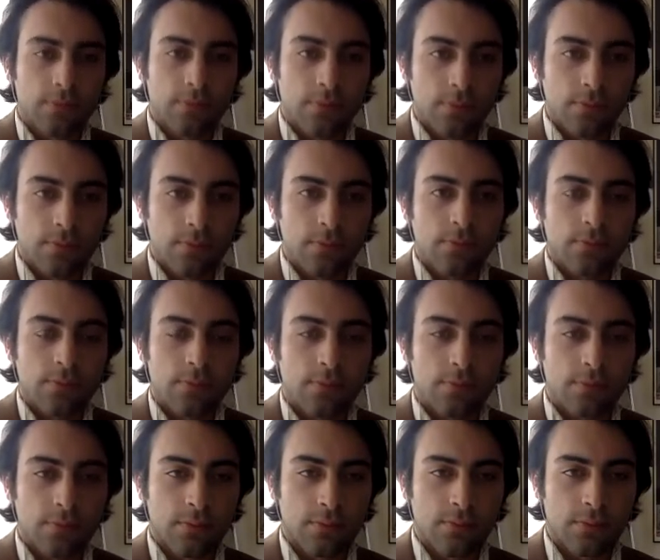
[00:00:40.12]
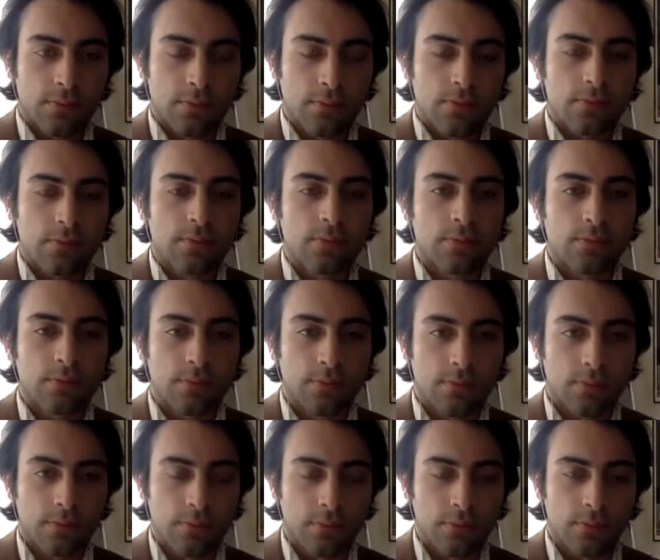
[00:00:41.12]

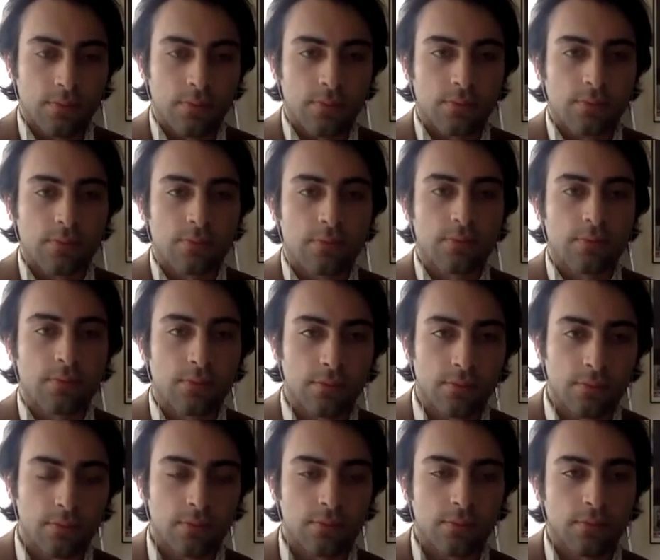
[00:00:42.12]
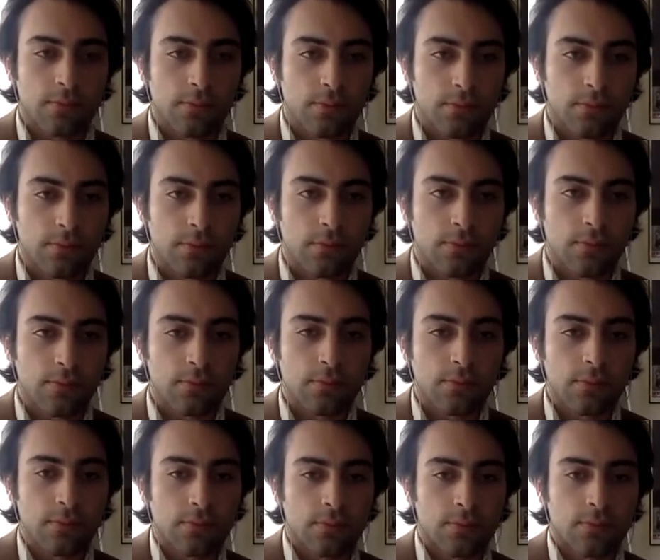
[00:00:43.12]

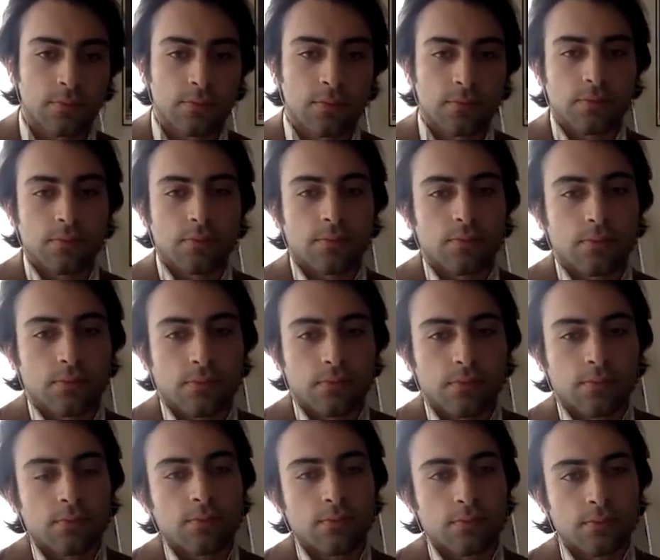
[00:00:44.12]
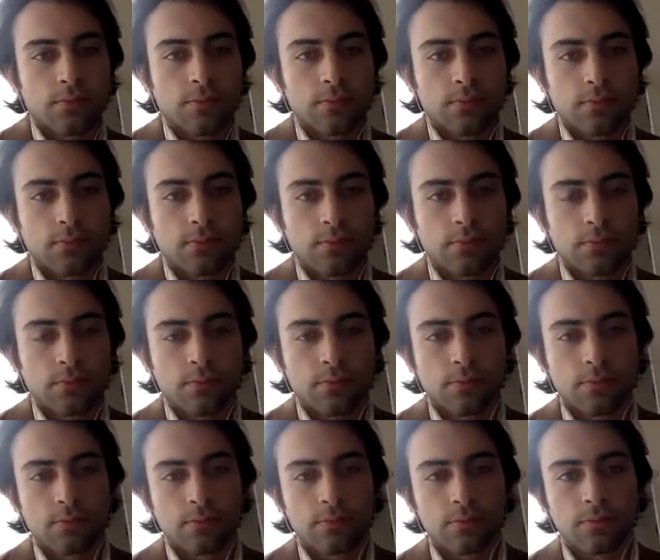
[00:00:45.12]

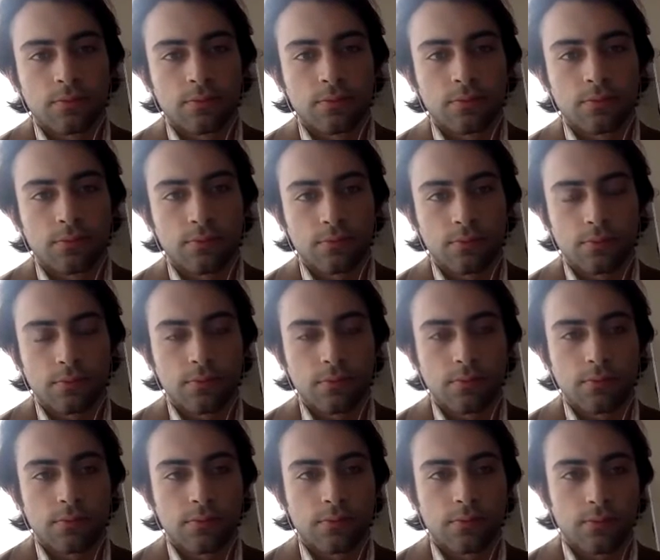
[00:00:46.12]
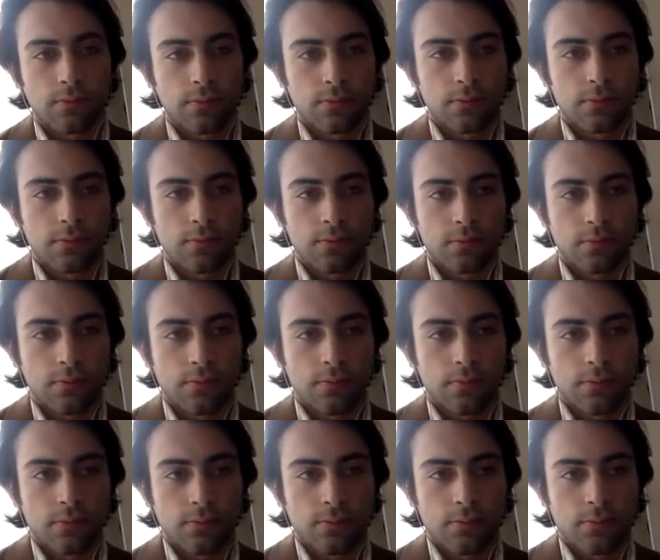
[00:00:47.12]
[no speech]